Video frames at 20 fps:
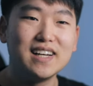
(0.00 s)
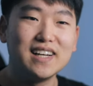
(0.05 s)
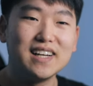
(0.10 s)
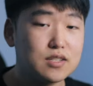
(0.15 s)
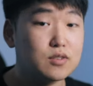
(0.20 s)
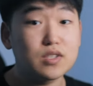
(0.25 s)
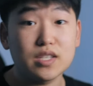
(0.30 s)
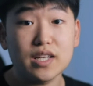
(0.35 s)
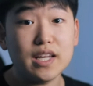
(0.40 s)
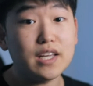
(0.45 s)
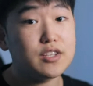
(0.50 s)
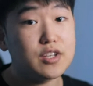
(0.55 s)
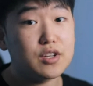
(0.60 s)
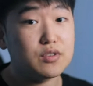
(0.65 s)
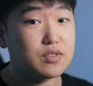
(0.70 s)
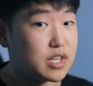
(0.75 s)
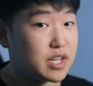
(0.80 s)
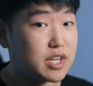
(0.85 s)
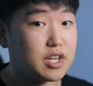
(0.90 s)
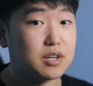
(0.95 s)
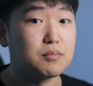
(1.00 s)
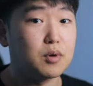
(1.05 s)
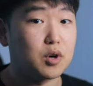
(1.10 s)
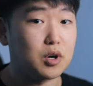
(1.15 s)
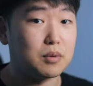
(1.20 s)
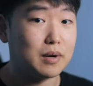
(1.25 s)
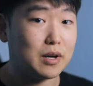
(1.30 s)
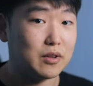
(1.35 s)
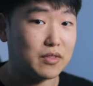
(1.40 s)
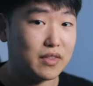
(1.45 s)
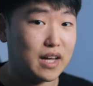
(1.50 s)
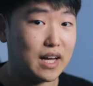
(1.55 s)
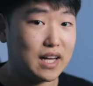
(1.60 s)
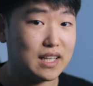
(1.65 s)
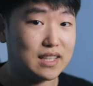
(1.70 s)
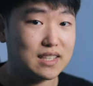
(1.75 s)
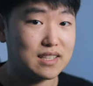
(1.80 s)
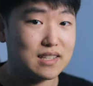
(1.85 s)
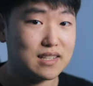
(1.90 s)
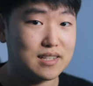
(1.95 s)
So stay tuned to hear more about
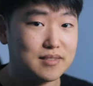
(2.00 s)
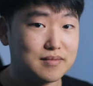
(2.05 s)
that.